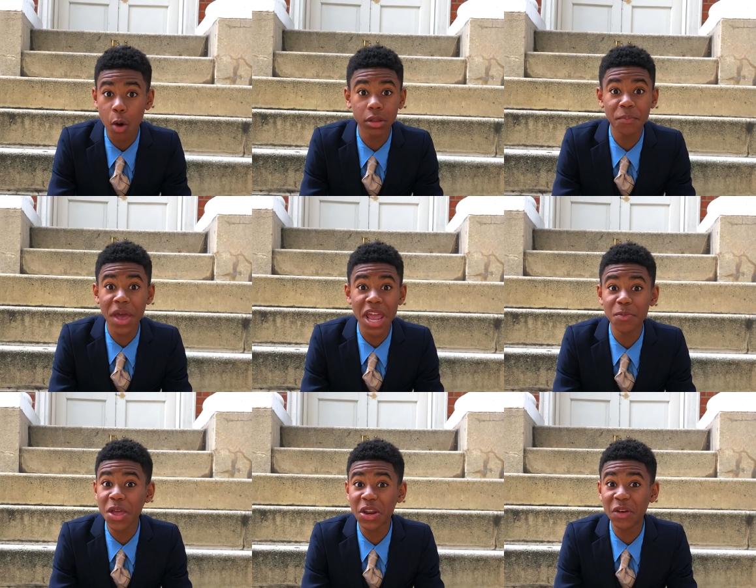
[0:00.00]
they only
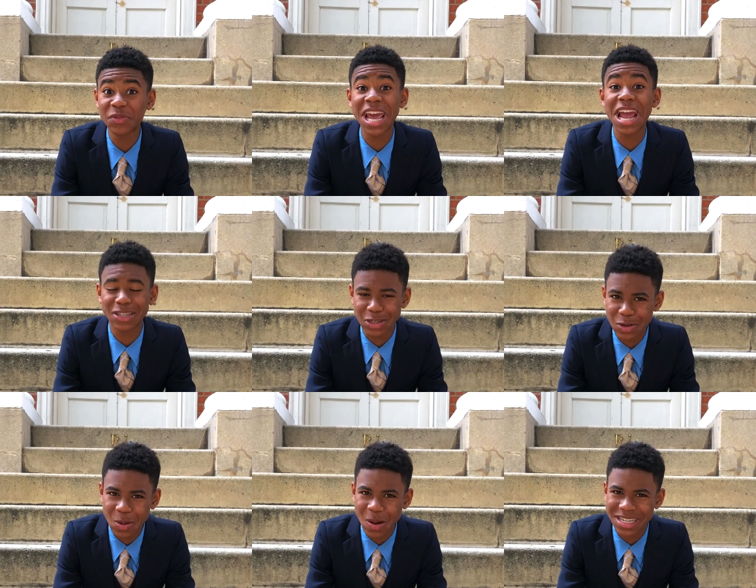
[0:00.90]
pay me enough to answer
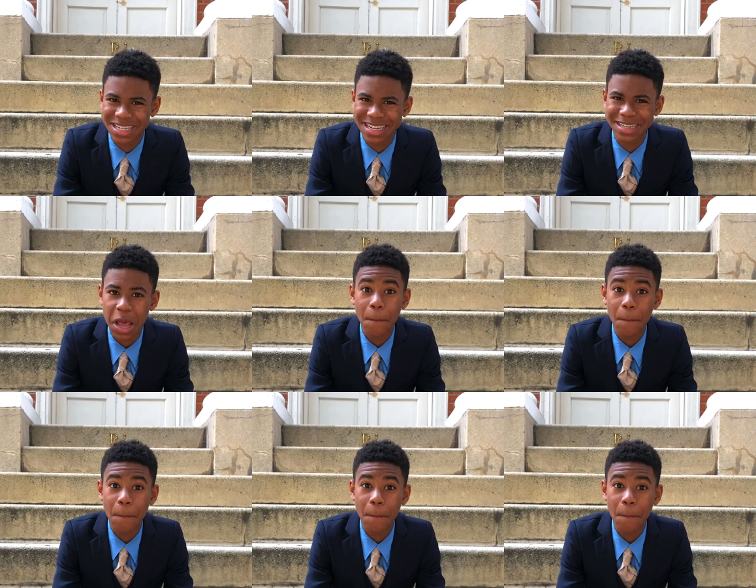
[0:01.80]
two questions,